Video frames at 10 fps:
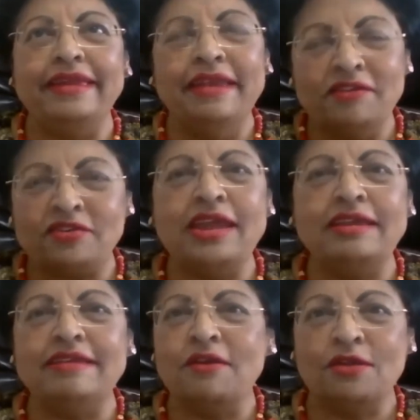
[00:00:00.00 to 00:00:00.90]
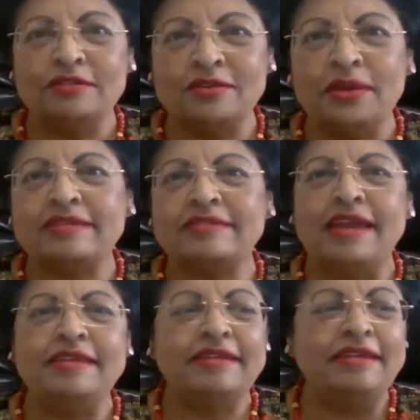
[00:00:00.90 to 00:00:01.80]
intrigued and also
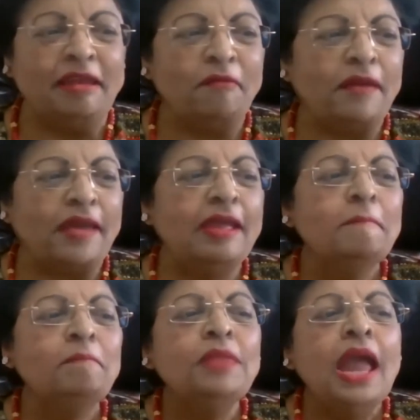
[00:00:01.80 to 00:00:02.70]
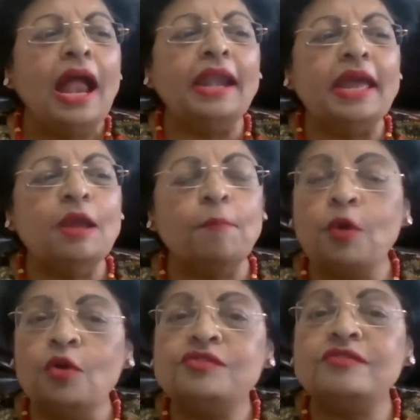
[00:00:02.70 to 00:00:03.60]
excited in a way. And I
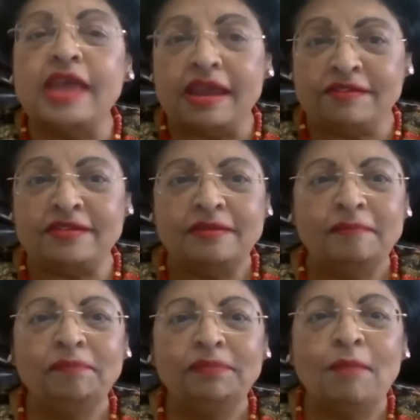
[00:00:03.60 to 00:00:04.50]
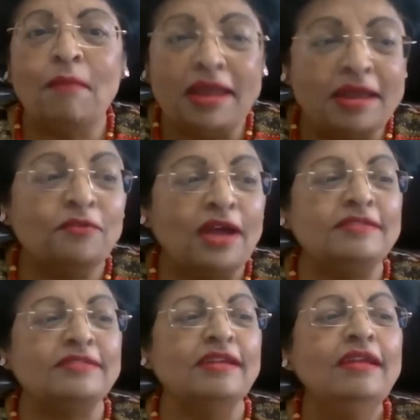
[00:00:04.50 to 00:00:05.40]
approached Desh, my
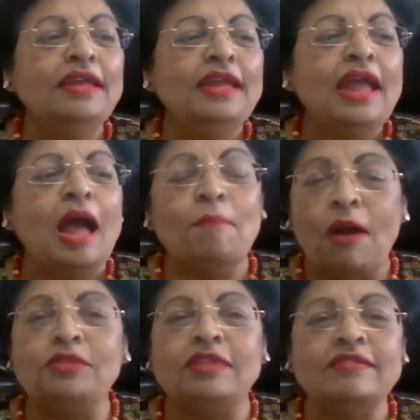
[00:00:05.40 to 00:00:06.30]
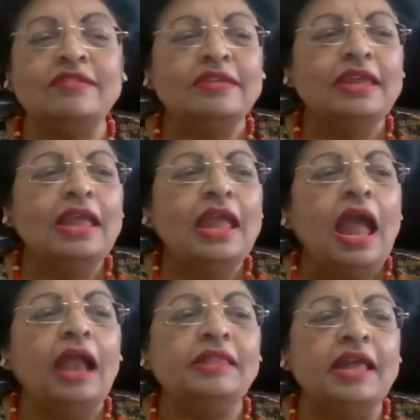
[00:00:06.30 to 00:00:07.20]
advisor, about this.
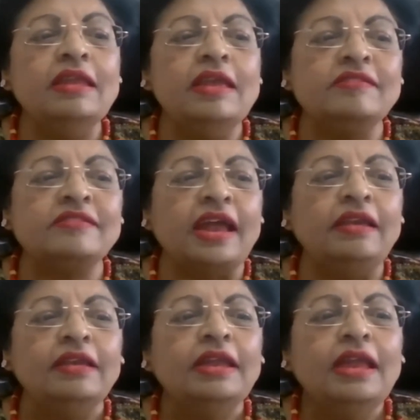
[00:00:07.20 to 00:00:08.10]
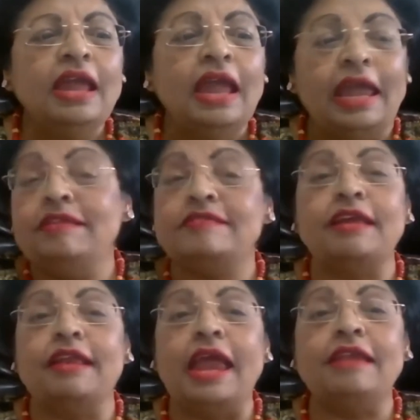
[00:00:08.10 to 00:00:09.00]
And then he said, it is
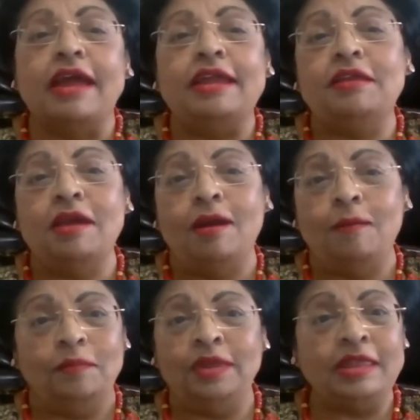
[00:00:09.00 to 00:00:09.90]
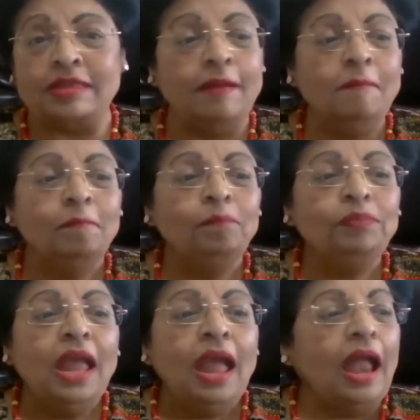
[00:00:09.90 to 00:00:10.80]
a great idea, Geetha,
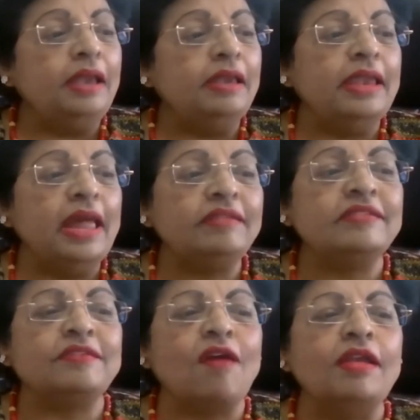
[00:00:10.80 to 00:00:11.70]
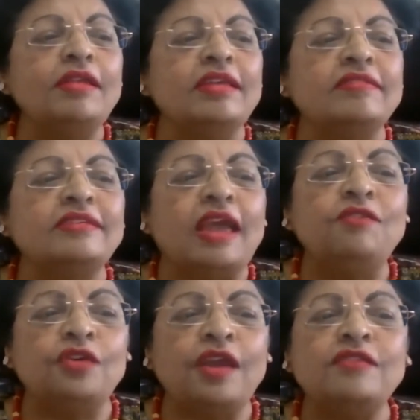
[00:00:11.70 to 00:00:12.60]
and let's start this
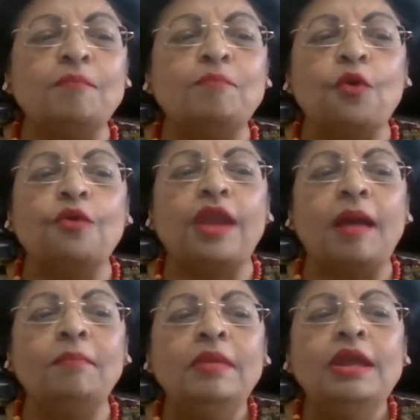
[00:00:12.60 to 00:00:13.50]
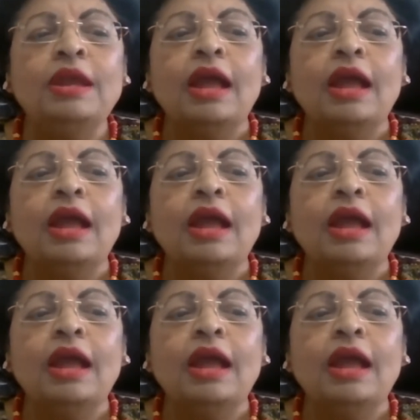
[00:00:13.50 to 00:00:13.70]
education program